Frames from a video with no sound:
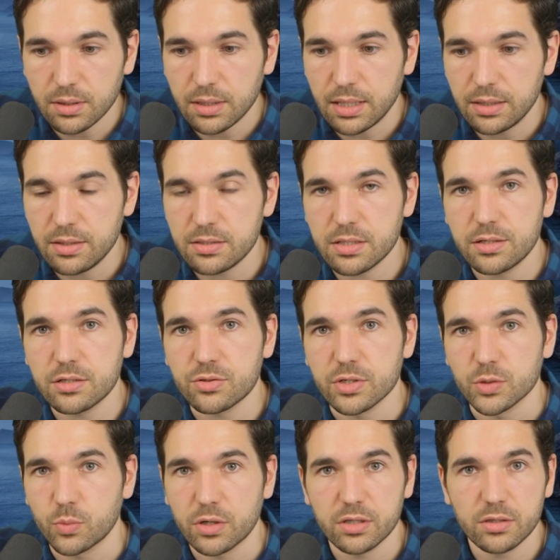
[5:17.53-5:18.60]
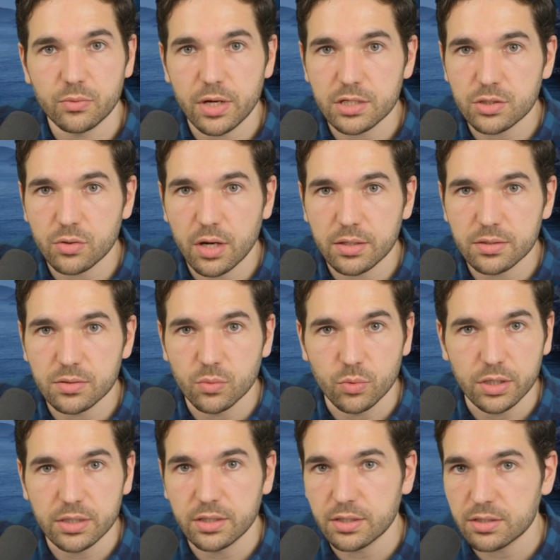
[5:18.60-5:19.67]
in these industries, work in the restaurants,
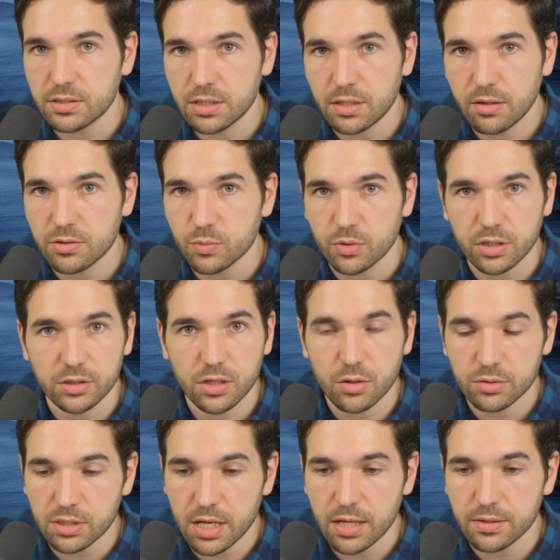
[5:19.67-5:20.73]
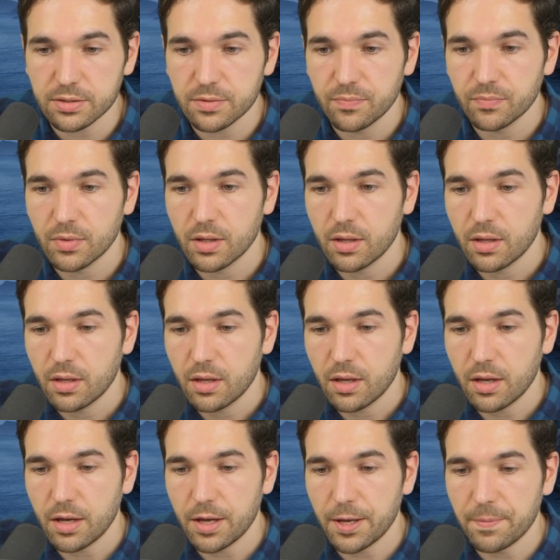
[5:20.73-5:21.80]
work in the casinos, work in the hotels.
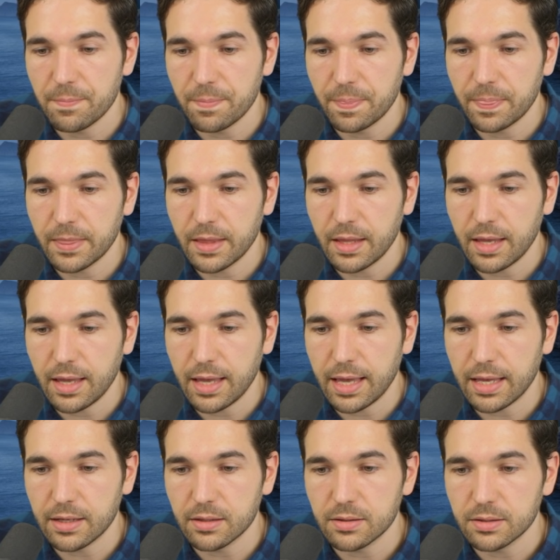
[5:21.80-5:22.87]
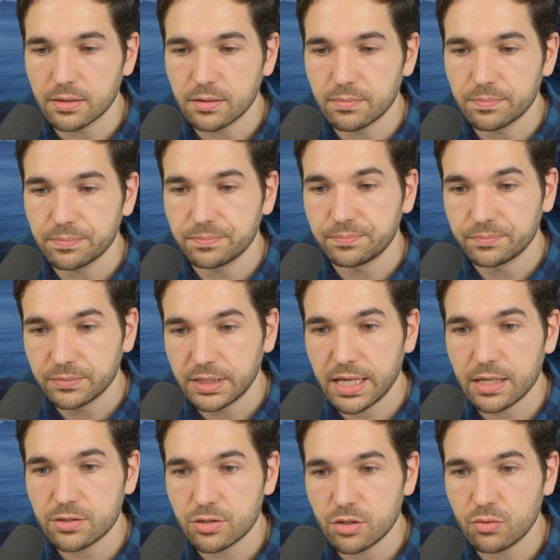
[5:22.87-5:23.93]
And
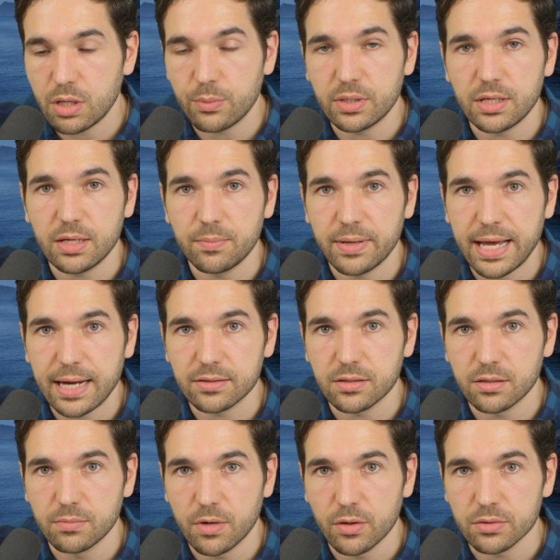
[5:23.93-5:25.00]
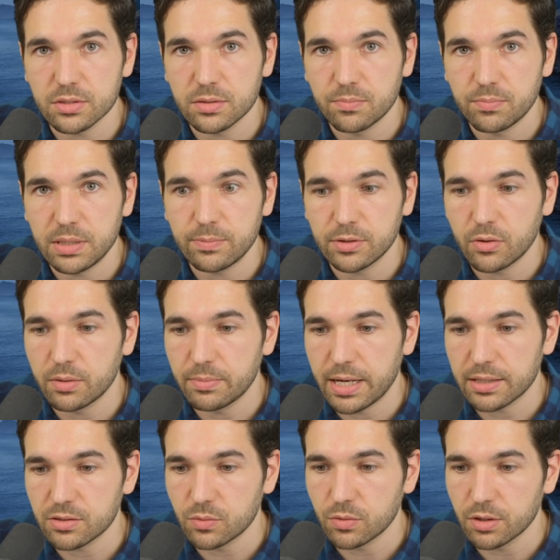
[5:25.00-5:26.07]
guess who it would impact the most? People going
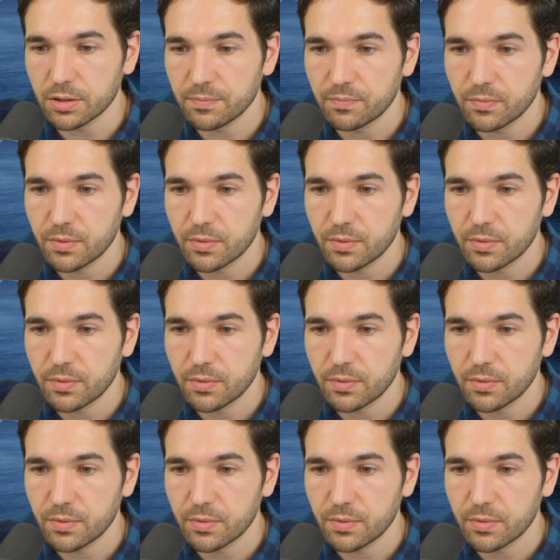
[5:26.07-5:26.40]
back to work.